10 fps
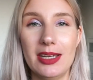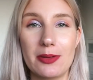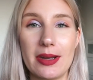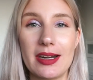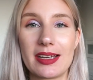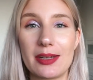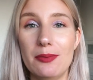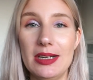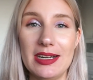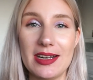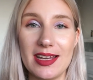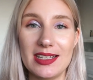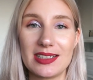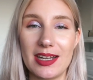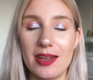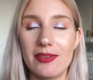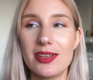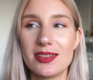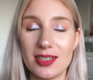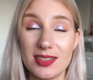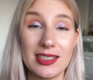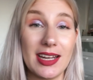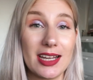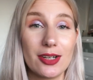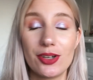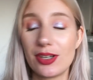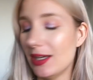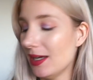It created like a really nice kind of sunset eye look,